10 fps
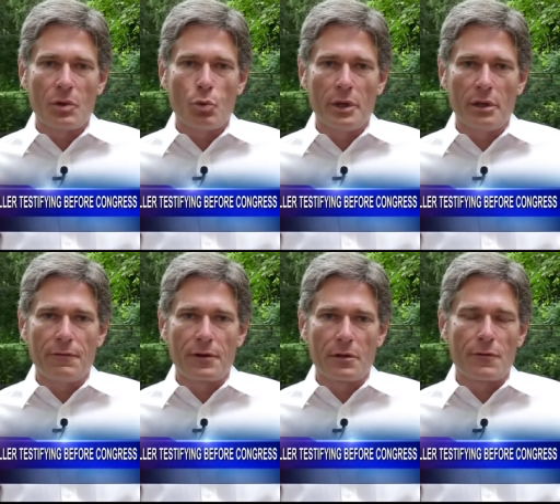will,
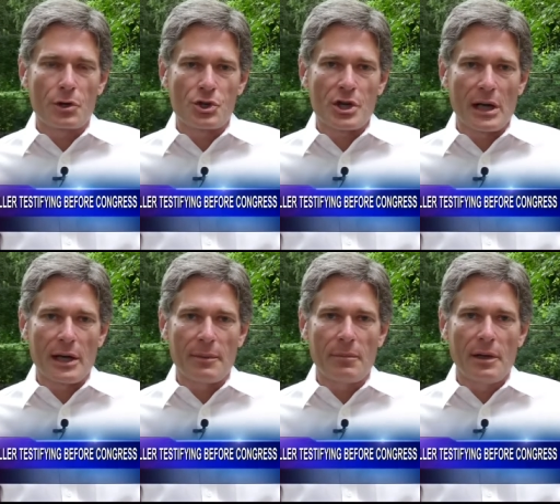for the first
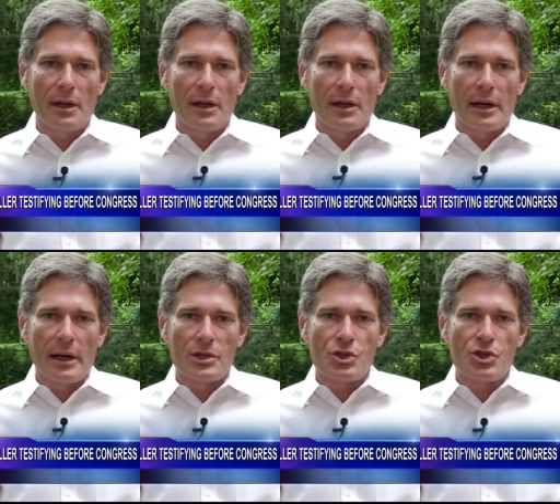time,
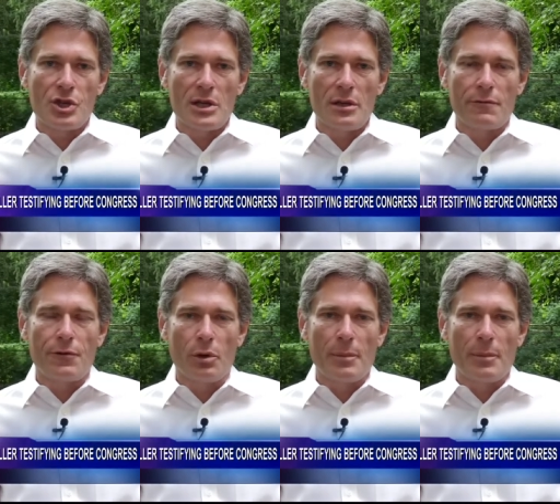see the full